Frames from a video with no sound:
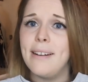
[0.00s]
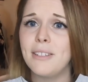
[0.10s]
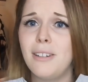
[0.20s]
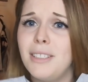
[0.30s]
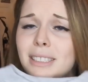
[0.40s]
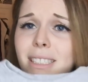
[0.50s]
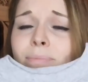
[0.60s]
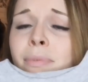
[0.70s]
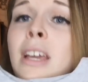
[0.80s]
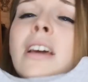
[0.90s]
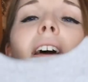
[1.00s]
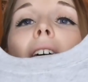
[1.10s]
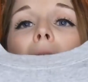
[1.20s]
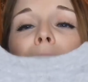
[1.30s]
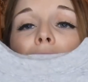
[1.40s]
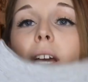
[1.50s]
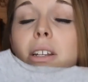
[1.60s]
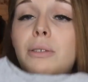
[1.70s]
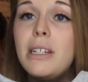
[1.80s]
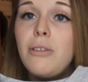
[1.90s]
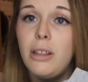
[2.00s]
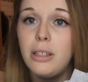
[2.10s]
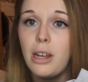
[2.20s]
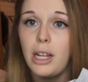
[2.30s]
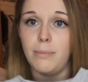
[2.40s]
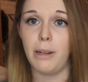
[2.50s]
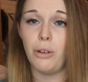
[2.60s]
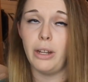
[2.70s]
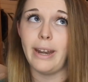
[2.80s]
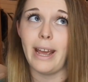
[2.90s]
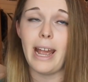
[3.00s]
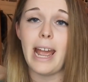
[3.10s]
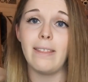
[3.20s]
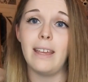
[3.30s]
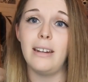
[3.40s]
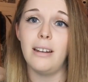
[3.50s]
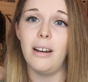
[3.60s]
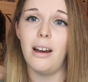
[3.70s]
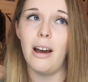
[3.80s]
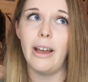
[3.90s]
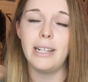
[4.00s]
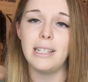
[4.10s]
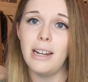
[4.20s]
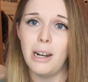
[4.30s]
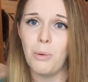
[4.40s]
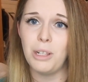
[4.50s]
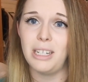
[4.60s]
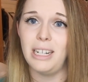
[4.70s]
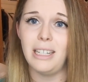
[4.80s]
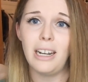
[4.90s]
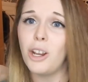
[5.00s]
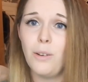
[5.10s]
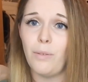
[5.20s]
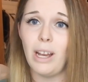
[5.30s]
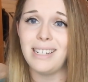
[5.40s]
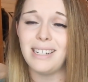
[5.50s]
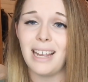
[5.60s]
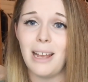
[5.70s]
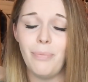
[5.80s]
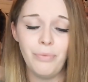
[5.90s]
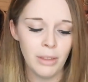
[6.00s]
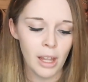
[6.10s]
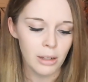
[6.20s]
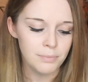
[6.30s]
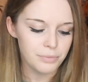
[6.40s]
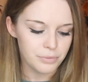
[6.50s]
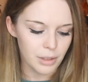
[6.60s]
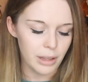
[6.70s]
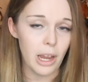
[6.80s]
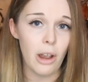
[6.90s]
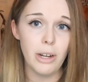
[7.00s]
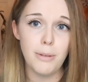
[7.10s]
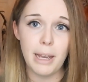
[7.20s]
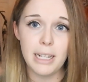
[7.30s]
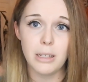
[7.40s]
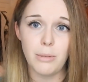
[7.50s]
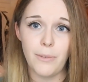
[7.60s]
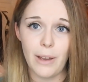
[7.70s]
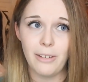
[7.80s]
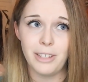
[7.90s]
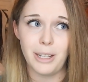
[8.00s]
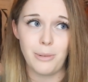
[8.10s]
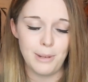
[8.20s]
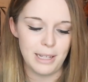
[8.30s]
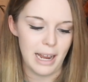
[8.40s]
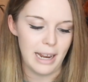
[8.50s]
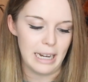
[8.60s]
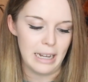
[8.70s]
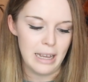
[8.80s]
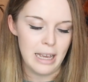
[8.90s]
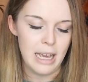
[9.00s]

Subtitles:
now, don't I? I know I saw it at the start of my holiday, and then I decided I wanted it, and then I couldn't find it again. And the only place that we found it was in